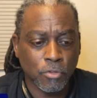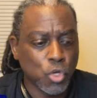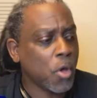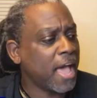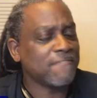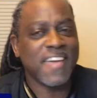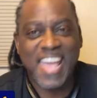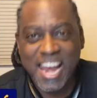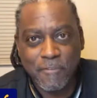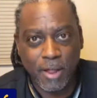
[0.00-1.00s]
You have
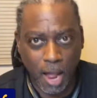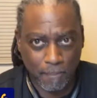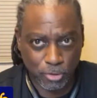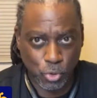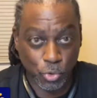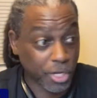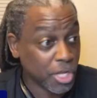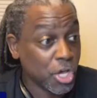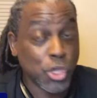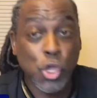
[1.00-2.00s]
every opportunity.
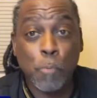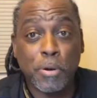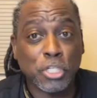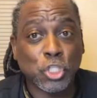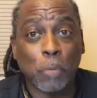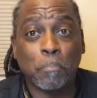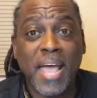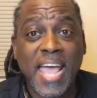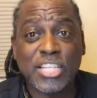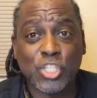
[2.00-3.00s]
You put your
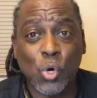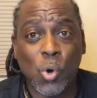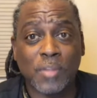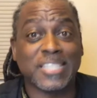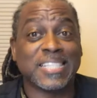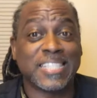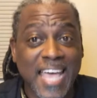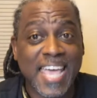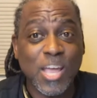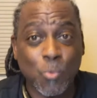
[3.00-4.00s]
pants on the
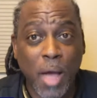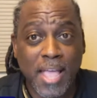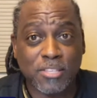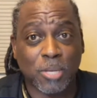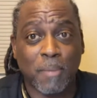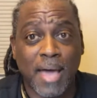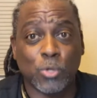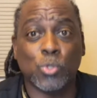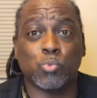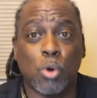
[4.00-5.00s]
same way somebody
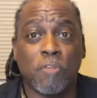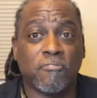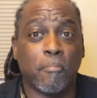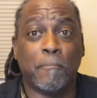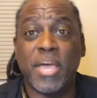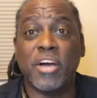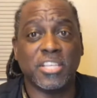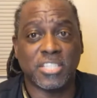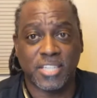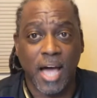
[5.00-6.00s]
who's worth
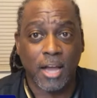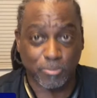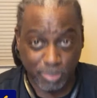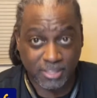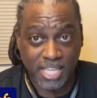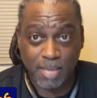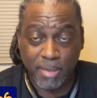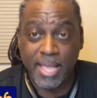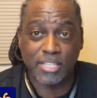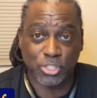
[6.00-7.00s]
billions of dollars put their
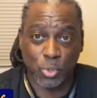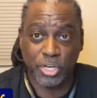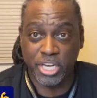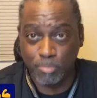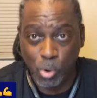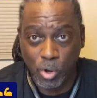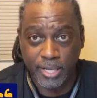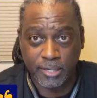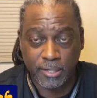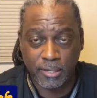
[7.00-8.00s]
pants on in the morning.